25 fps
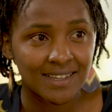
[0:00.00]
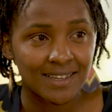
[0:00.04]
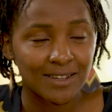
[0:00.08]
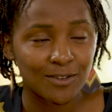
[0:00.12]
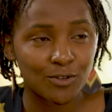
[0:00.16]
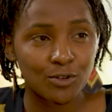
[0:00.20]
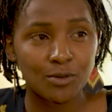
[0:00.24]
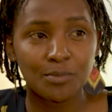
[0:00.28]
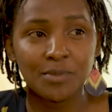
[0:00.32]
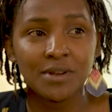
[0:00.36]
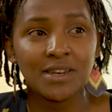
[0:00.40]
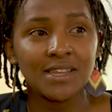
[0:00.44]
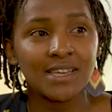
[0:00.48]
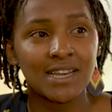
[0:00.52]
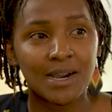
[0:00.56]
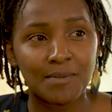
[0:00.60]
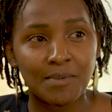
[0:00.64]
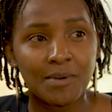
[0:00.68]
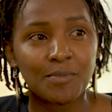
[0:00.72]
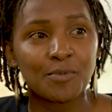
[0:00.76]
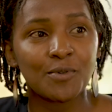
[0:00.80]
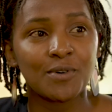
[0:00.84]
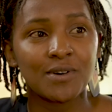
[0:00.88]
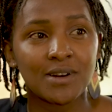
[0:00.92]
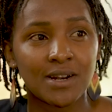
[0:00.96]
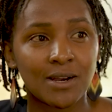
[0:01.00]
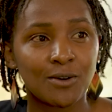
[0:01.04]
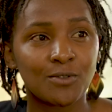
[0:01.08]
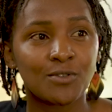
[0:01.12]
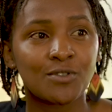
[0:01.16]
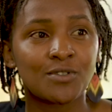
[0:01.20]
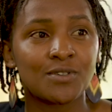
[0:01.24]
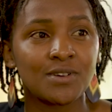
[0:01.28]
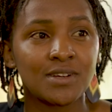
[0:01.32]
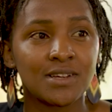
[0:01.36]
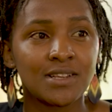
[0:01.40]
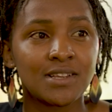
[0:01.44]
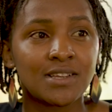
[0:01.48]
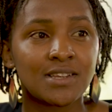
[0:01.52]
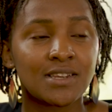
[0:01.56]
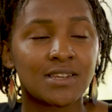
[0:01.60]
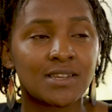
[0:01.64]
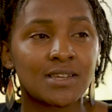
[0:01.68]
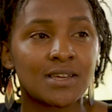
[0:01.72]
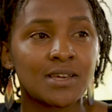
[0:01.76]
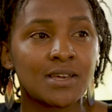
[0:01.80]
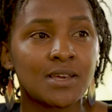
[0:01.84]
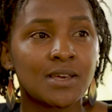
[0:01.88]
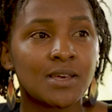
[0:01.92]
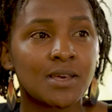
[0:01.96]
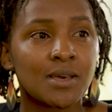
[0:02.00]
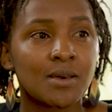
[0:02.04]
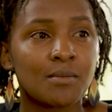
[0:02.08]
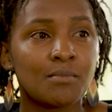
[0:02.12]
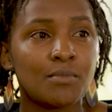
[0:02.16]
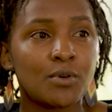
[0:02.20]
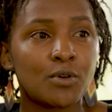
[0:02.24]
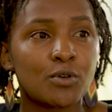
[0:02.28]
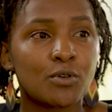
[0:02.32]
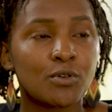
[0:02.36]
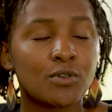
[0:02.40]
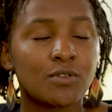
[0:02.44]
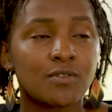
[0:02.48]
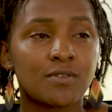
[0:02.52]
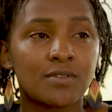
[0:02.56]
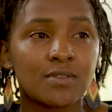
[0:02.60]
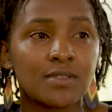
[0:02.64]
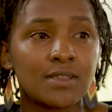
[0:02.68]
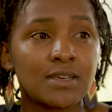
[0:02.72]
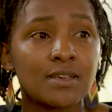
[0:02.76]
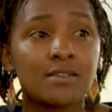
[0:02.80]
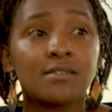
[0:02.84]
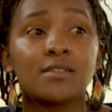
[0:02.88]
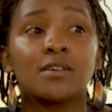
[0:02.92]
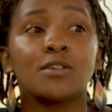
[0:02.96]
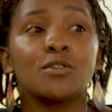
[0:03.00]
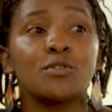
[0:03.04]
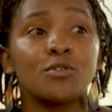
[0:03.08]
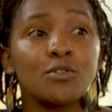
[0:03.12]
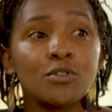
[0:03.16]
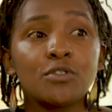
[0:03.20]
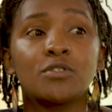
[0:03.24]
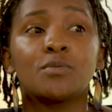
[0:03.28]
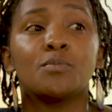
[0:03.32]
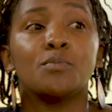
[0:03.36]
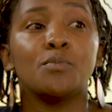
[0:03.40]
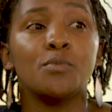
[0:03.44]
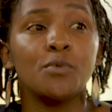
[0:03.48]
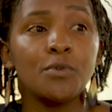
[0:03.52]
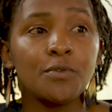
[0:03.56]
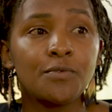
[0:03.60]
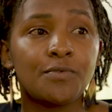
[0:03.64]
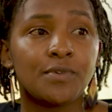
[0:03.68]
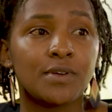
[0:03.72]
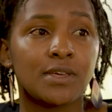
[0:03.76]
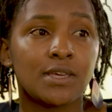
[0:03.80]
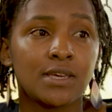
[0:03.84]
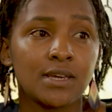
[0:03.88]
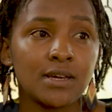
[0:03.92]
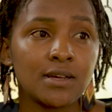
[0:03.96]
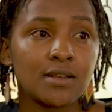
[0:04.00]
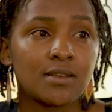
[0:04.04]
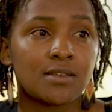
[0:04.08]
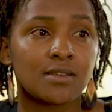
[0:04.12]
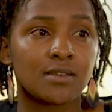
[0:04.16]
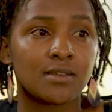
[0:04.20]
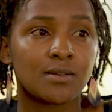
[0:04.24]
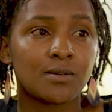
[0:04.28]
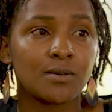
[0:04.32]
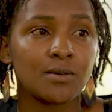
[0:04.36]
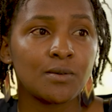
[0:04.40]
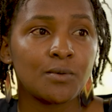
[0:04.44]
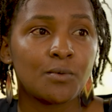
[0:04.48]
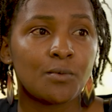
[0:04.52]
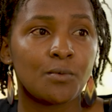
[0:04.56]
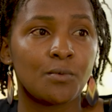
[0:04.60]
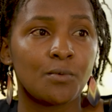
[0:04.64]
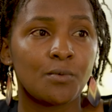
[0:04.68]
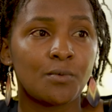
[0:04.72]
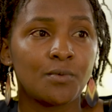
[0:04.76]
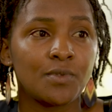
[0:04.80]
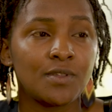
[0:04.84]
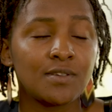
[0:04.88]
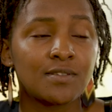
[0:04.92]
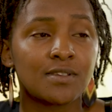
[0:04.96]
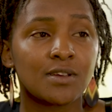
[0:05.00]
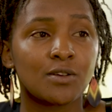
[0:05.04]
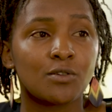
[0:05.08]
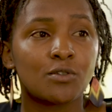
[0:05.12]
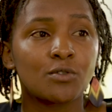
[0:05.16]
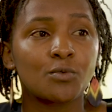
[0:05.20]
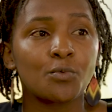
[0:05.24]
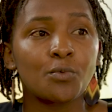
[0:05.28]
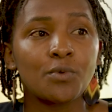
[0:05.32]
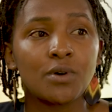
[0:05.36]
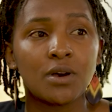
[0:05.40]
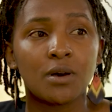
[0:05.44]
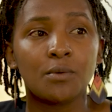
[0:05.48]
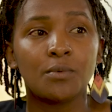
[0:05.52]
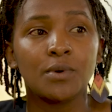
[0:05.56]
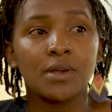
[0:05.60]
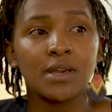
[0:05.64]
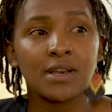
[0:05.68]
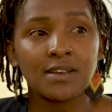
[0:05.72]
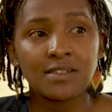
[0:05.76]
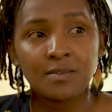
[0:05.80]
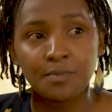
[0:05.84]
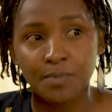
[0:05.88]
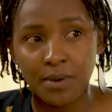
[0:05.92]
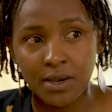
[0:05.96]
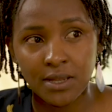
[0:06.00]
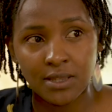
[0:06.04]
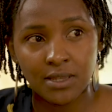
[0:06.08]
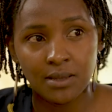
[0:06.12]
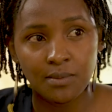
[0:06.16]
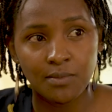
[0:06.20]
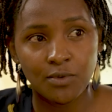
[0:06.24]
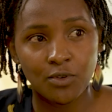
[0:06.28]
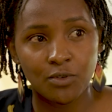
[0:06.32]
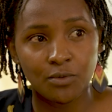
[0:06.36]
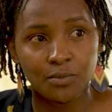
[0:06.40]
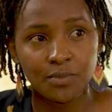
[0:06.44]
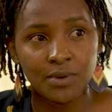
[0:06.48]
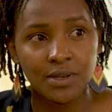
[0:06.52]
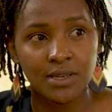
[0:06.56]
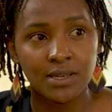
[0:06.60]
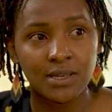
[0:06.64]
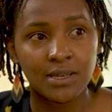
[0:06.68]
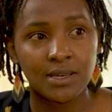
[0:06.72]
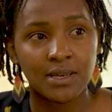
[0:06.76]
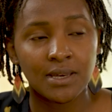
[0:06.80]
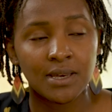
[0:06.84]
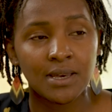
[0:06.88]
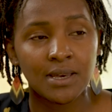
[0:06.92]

So many young people are outraged because things are not moving yet. These are not where we expect them to be.